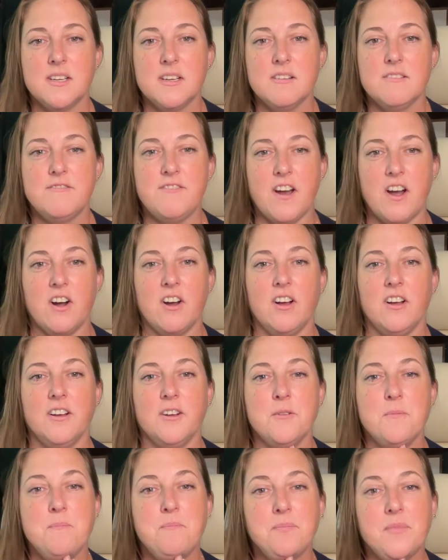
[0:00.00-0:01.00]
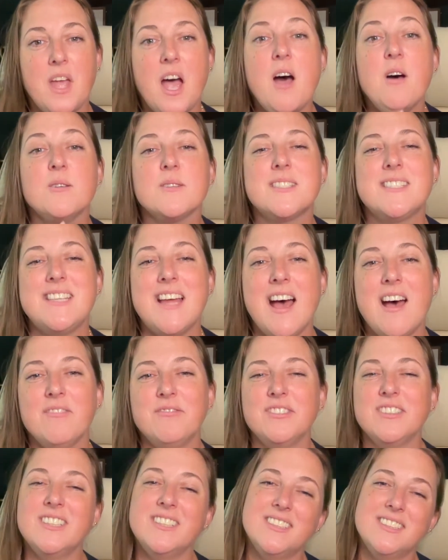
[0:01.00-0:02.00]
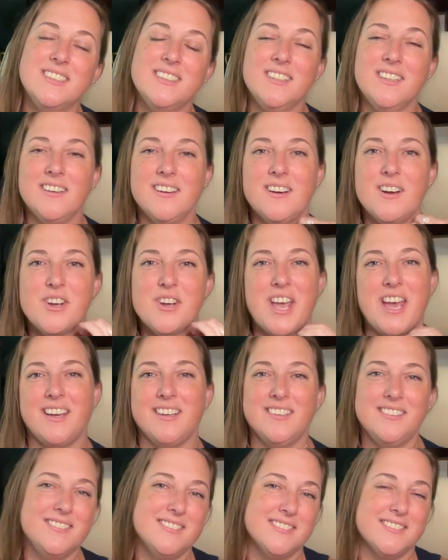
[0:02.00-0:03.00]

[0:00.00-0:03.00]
Farrell. Oh, Steph. Okay.